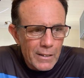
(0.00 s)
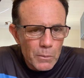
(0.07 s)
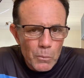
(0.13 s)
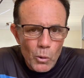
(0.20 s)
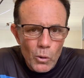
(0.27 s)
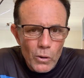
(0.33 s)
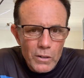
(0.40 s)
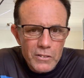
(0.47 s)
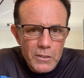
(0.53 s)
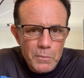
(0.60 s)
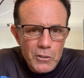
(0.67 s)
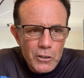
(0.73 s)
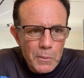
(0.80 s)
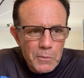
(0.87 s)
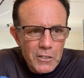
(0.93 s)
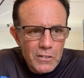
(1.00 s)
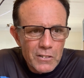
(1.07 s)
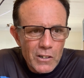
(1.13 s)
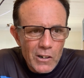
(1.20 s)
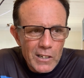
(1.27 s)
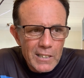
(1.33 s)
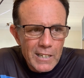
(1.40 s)
the more subscriptions
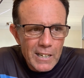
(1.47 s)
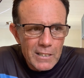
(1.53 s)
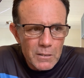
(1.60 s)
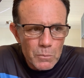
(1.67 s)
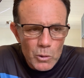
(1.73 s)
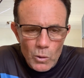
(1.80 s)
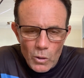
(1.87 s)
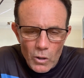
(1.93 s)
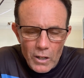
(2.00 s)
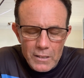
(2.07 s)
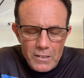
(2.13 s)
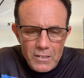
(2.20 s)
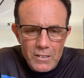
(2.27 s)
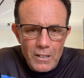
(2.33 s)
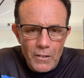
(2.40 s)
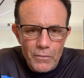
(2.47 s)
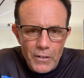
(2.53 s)
that I can get, the more likes and stuff,